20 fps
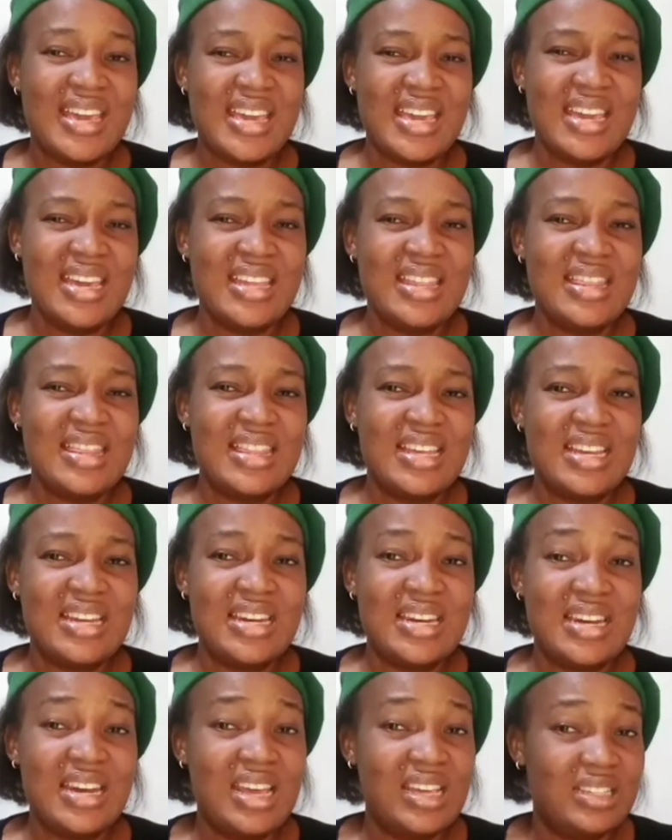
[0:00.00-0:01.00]
in the
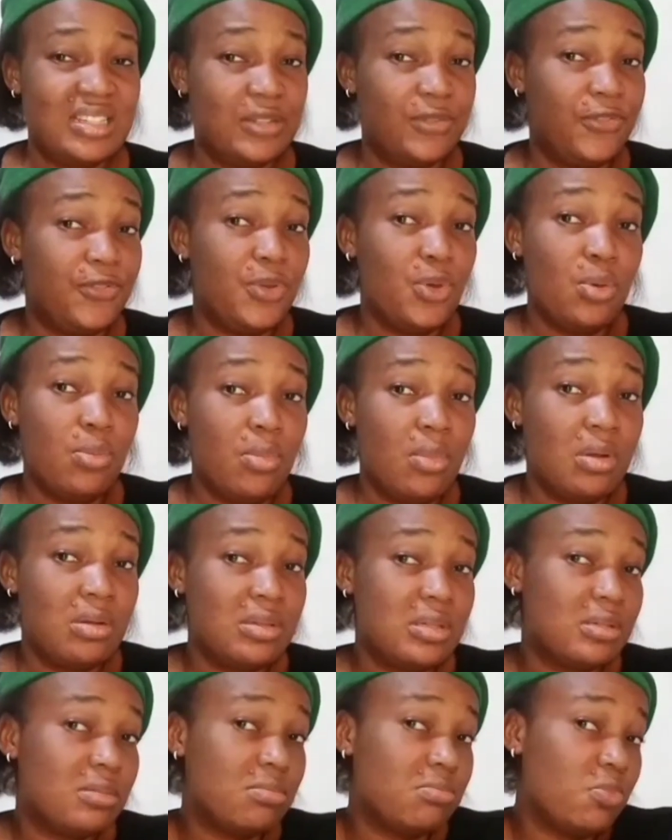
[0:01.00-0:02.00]
next few
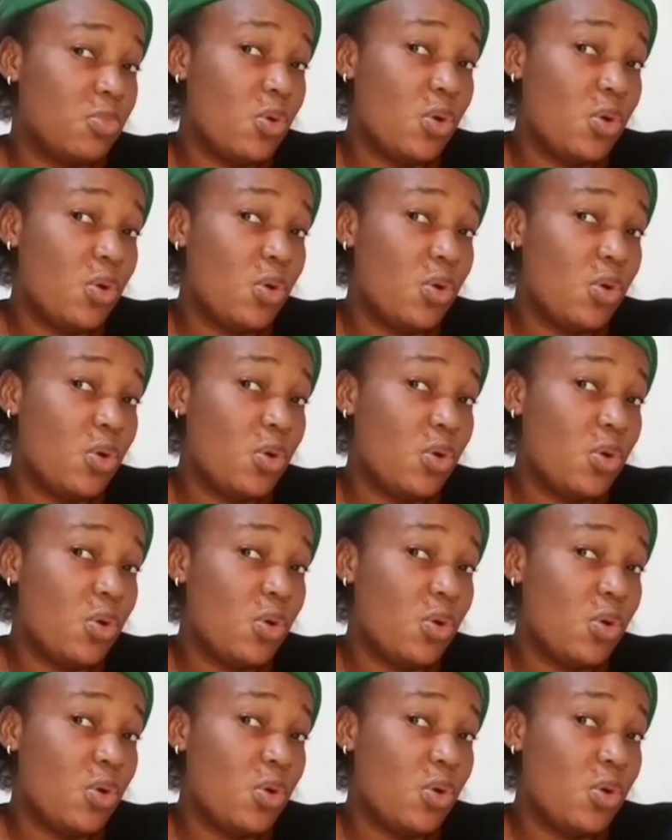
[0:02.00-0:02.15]
months